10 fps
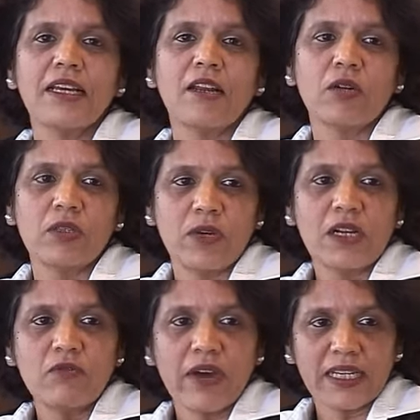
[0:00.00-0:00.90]
You know, the
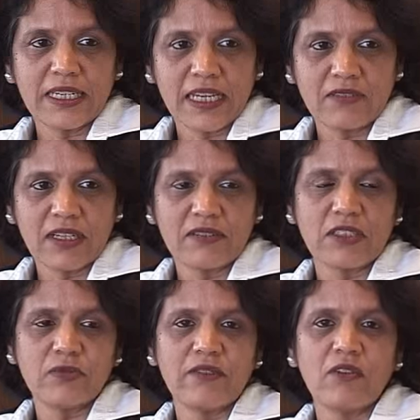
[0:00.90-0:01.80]
worldwide network
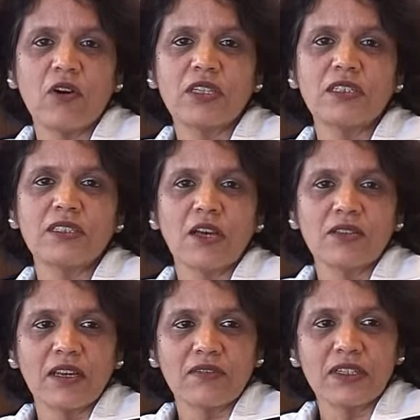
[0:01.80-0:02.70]
which we have got in
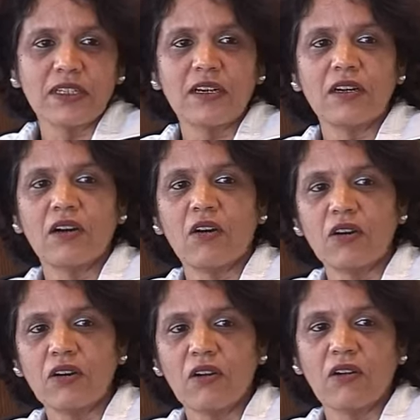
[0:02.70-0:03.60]
South Africa,
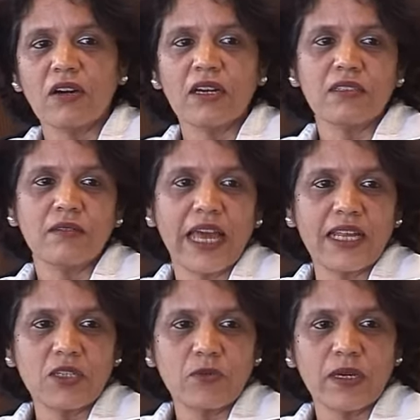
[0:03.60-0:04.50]
Hong Kong, and
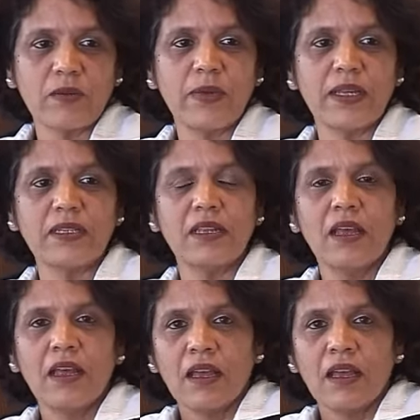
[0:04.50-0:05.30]
Antwerp, and